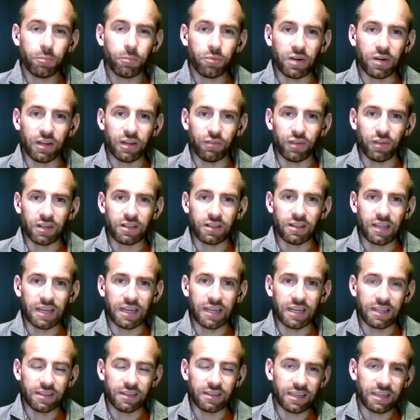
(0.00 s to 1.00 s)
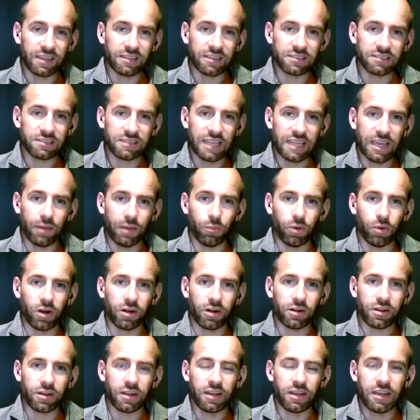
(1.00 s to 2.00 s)
private client like estate
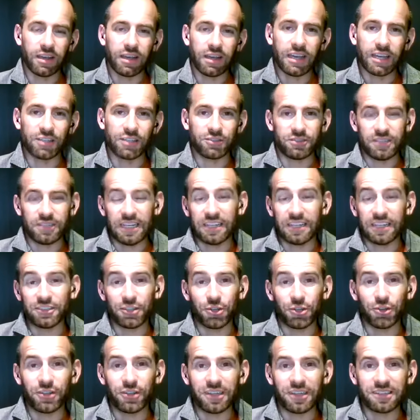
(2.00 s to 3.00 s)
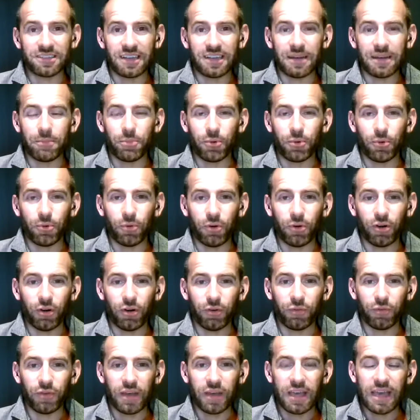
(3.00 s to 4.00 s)
work is a good example
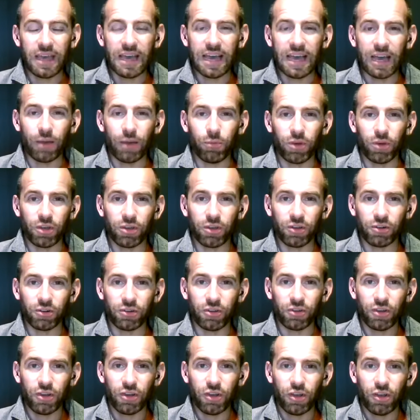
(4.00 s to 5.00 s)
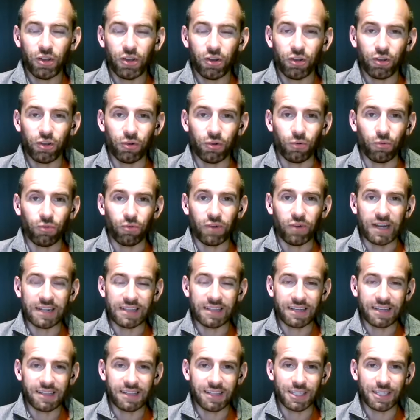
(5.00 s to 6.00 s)
of how we could, you know,
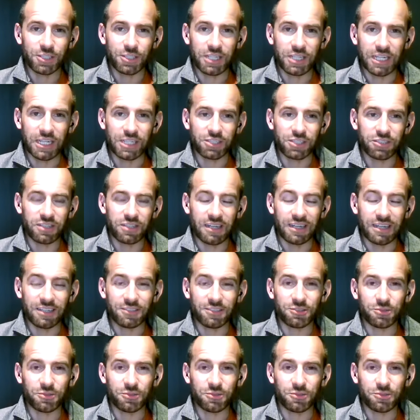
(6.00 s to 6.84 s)
radically change that.